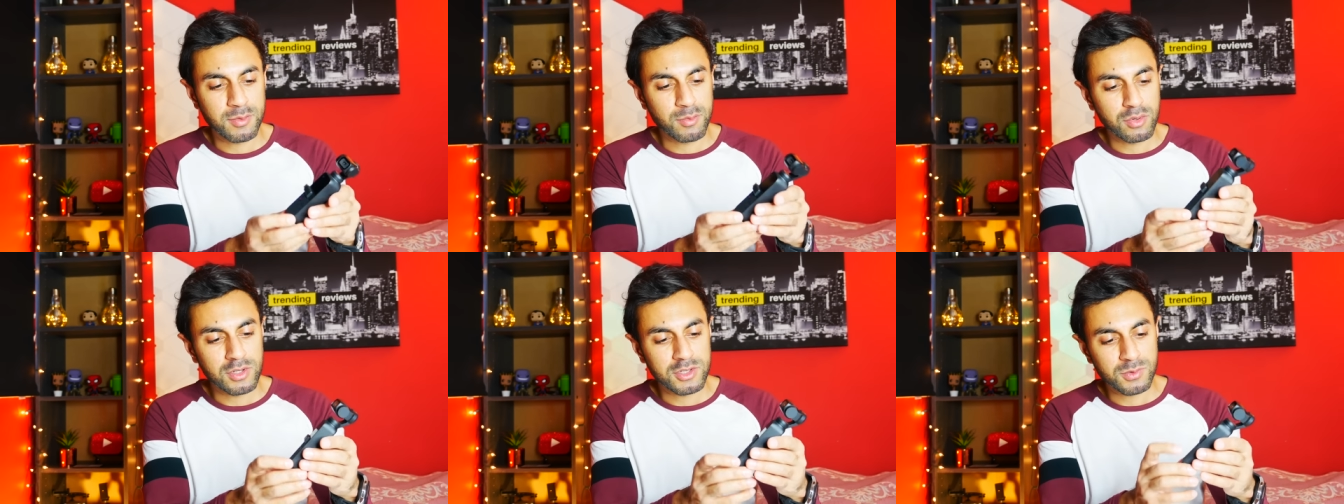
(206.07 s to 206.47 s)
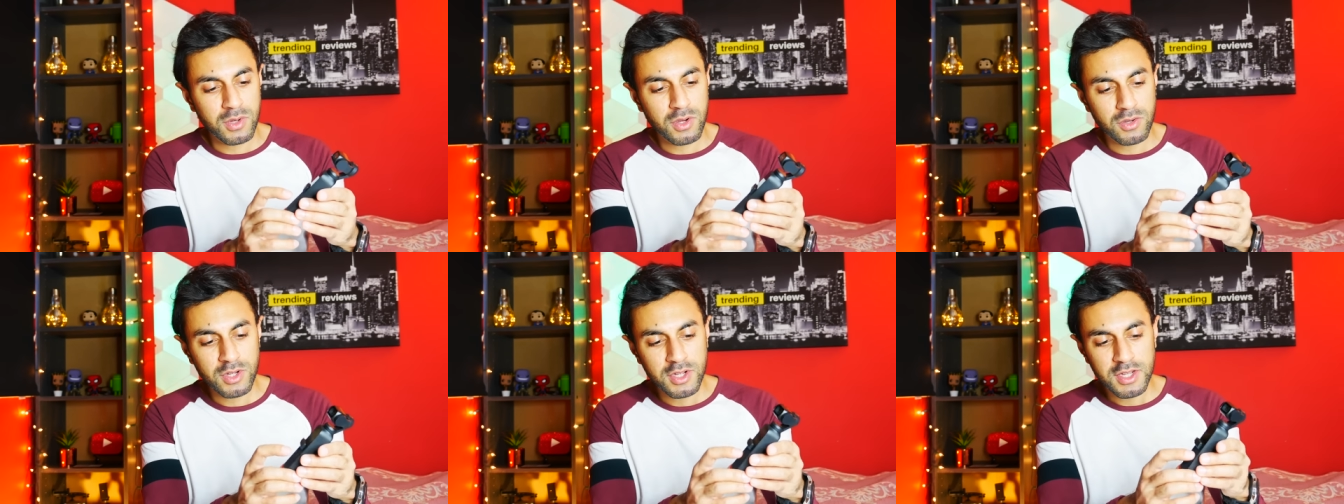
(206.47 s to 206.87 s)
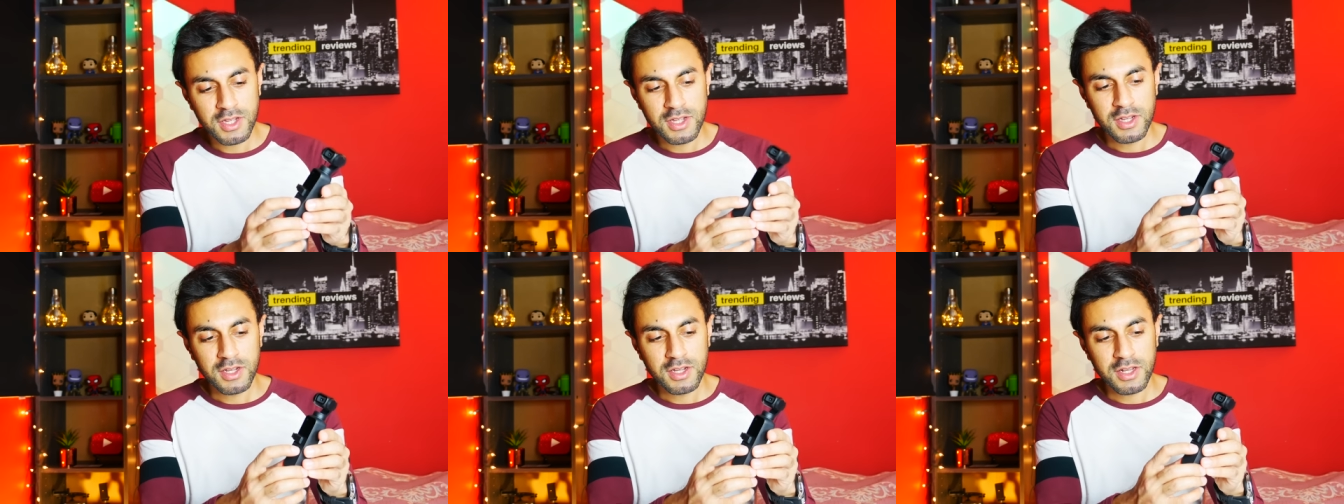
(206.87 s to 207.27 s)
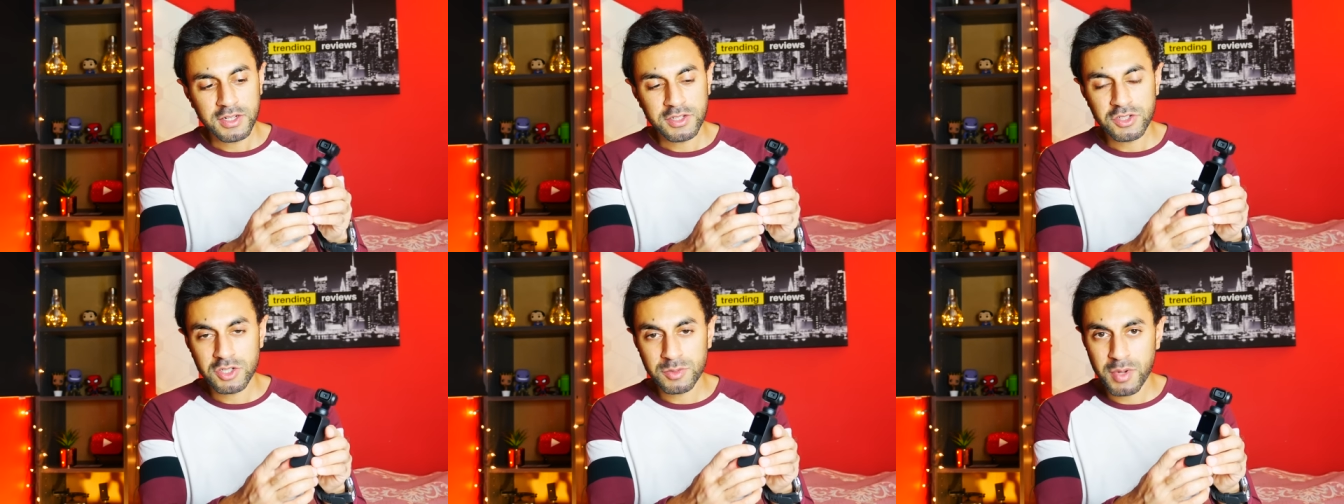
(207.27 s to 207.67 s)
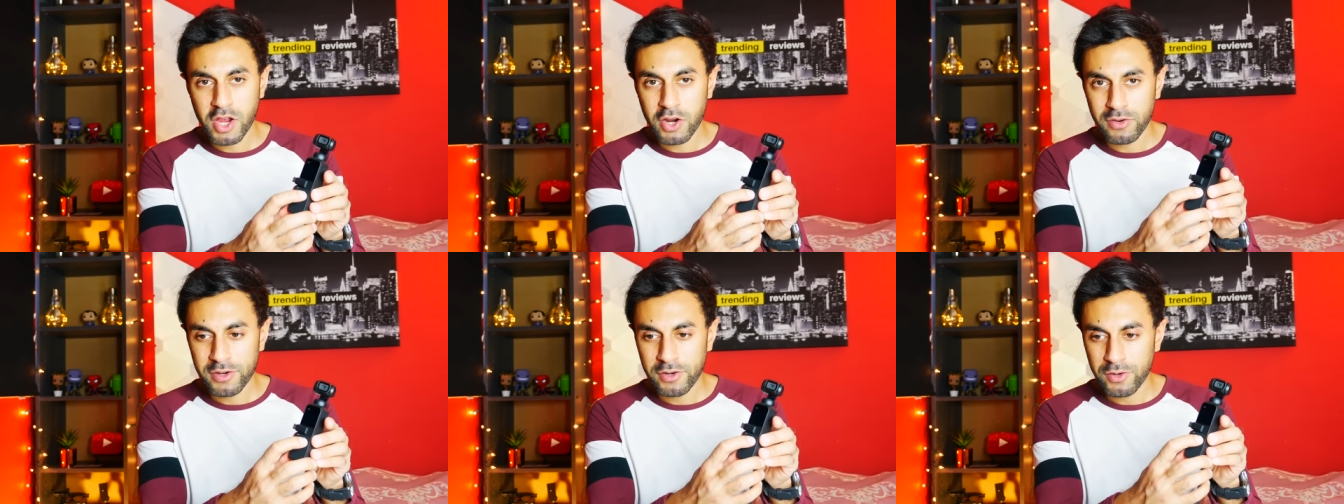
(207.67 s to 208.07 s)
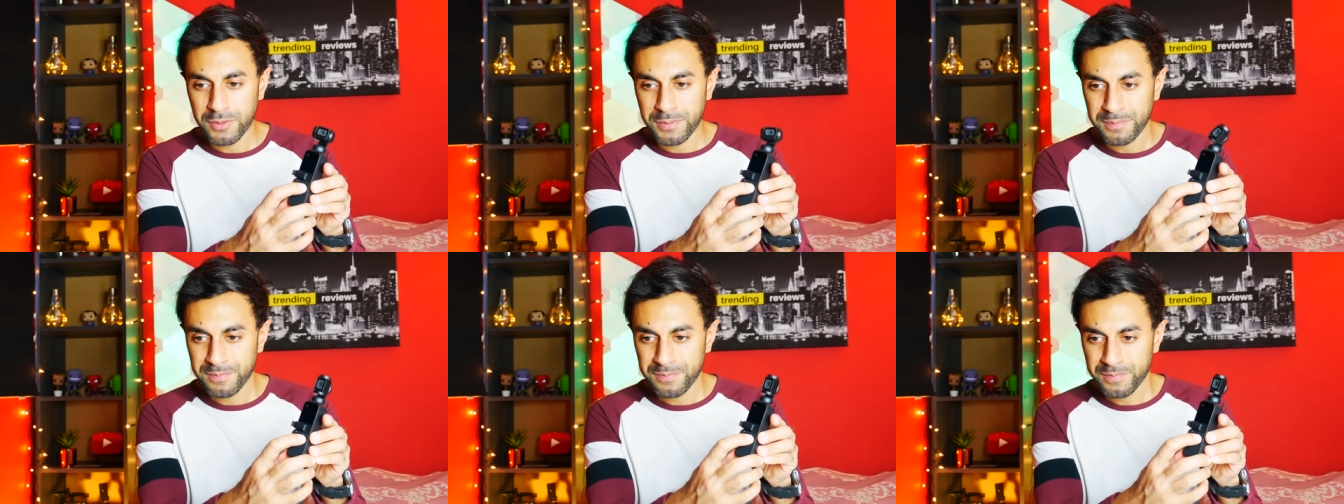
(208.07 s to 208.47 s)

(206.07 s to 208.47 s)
gimbal as well and you just power it on.